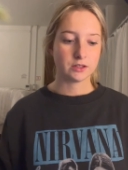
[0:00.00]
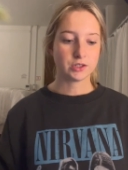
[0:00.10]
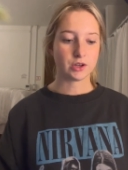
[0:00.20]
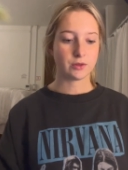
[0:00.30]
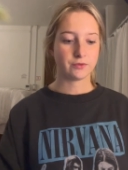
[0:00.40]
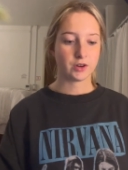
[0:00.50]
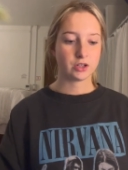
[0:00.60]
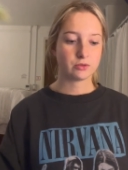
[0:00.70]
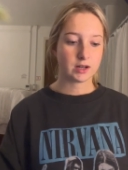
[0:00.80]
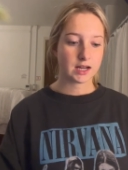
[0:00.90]
So the
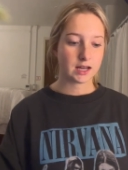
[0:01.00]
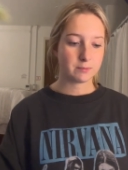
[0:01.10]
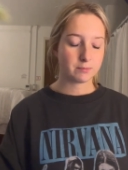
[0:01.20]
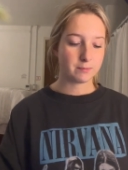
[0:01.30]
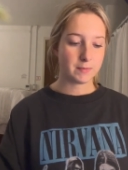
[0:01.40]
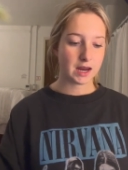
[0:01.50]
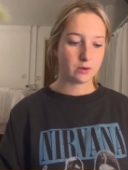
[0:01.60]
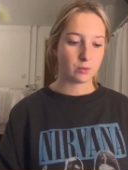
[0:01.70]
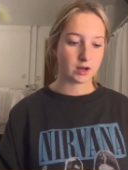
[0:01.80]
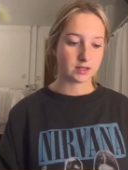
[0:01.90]
first one I
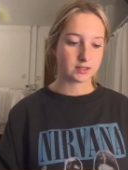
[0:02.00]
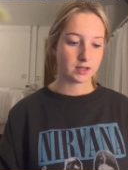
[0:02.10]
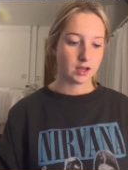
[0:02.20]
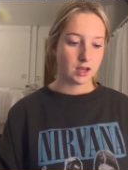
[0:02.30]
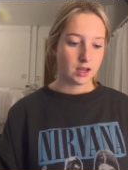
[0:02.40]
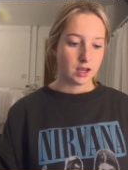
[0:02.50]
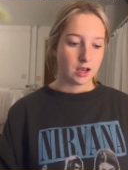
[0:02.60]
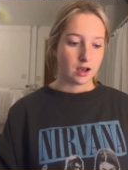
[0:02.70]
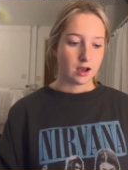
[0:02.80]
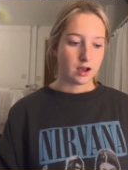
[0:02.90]
made was
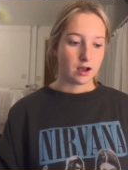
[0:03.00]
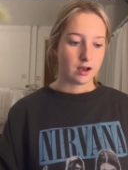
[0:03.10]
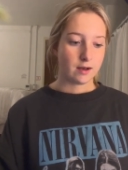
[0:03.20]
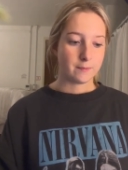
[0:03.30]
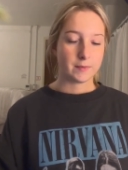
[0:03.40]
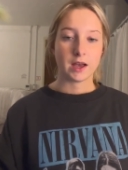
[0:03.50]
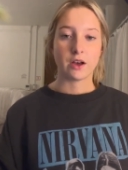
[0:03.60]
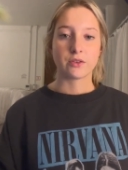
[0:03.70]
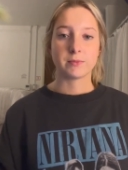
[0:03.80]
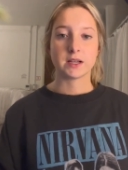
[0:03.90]
a
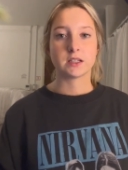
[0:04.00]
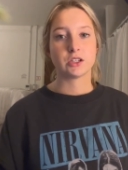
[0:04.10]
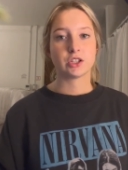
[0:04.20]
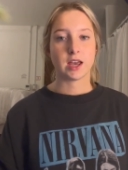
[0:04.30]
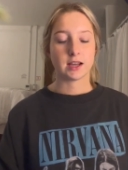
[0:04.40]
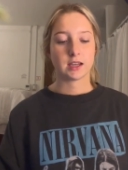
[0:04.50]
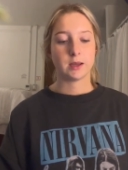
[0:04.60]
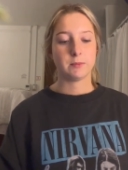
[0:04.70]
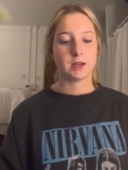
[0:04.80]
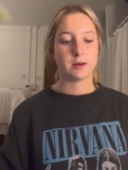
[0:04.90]
health message that
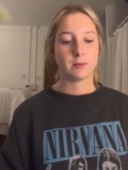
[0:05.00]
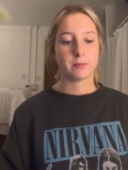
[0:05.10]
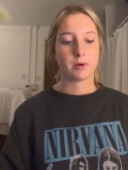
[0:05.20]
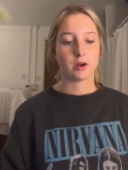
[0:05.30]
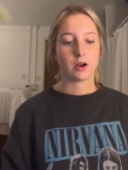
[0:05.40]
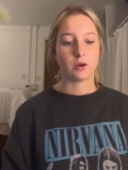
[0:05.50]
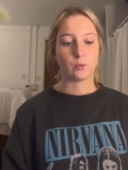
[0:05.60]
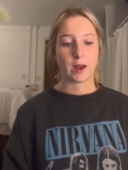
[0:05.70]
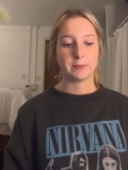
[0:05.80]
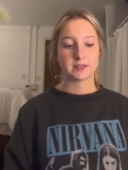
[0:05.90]
can be put on
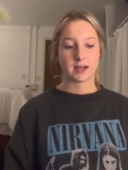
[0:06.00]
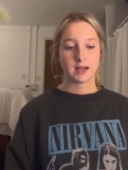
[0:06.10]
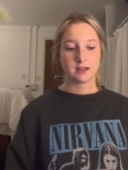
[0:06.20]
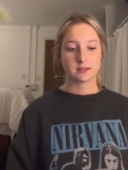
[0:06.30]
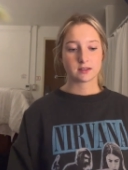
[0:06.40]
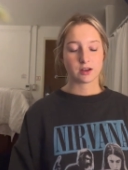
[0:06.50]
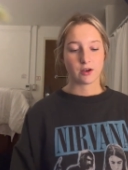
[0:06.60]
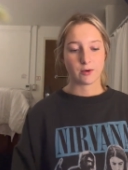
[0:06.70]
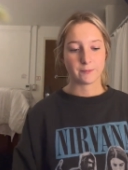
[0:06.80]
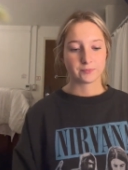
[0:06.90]
websites.
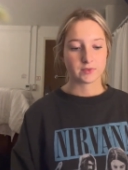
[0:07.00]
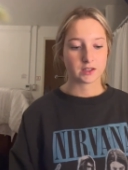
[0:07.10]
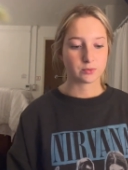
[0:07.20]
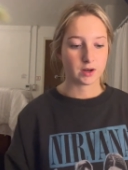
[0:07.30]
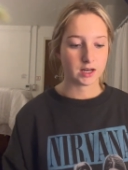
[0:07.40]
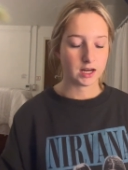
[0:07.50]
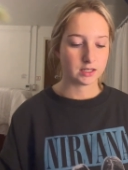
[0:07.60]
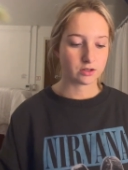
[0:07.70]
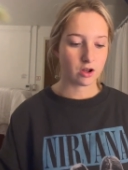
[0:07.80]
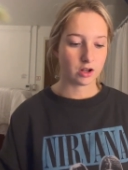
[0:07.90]
So this one is
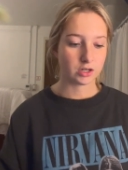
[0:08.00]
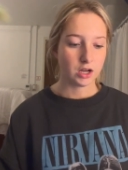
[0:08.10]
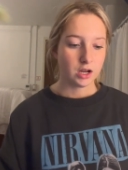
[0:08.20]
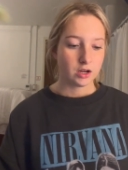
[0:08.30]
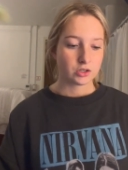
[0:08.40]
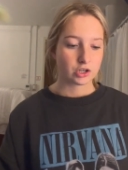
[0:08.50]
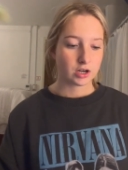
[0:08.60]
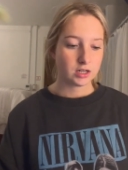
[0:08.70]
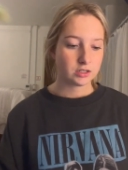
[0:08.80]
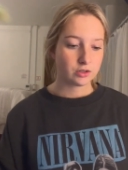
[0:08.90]
called
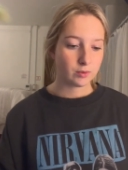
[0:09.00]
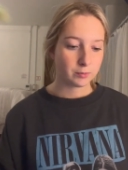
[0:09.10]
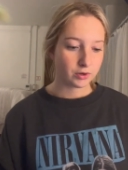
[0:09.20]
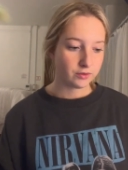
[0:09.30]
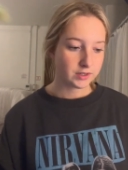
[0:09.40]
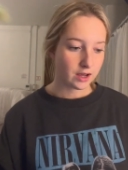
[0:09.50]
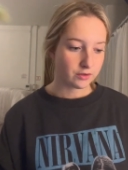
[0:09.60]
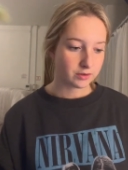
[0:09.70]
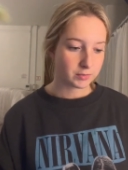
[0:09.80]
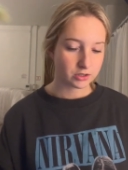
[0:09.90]
Journey to Improved
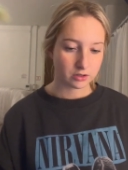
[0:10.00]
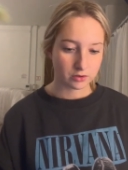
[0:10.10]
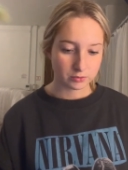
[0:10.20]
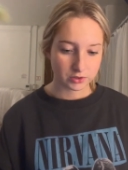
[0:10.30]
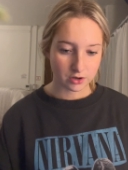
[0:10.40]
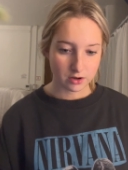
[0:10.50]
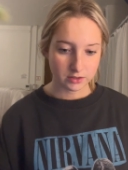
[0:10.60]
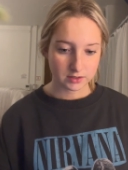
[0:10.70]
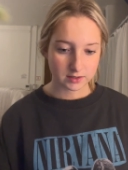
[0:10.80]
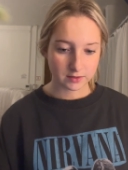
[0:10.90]
Health Maternal Results.